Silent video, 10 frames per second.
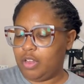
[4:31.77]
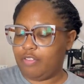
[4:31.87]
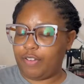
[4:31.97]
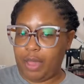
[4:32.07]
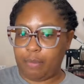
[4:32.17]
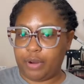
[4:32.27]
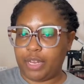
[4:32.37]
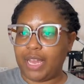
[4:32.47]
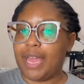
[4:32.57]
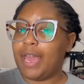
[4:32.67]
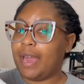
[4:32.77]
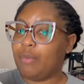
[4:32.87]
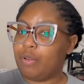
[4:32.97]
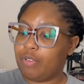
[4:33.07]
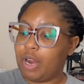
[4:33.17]
fabric.
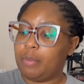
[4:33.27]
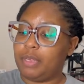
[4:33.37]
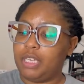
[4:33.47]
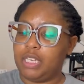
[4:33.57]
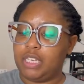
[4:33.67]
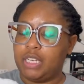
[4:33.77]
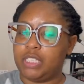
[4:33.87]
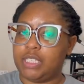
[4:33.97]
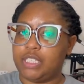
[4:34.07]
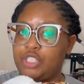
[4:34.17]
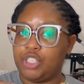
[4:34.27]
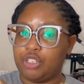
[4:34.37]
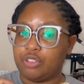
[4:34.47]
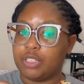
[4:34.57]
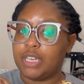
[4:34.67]
However, our Minky does
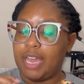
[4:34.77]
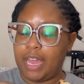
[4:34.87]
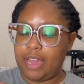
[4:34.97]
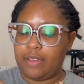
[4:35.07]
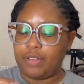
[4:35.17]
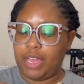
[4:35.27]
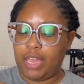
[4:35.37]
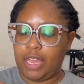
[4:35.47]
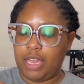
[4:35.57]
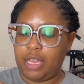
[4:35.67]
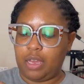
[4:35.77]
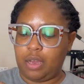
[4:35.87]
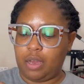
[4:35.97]
generally have a